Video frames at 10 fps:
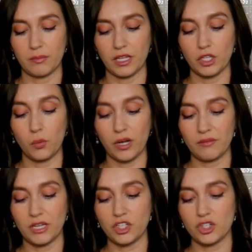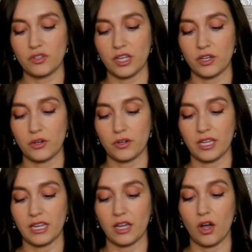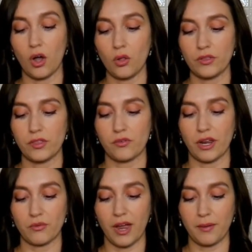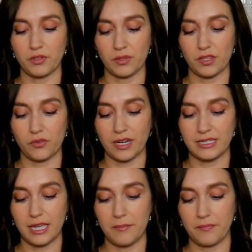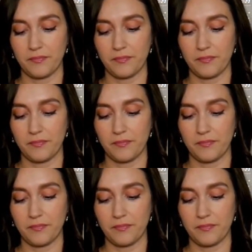but you want to make sure that you're getting all the thread wrapped with the thread tape.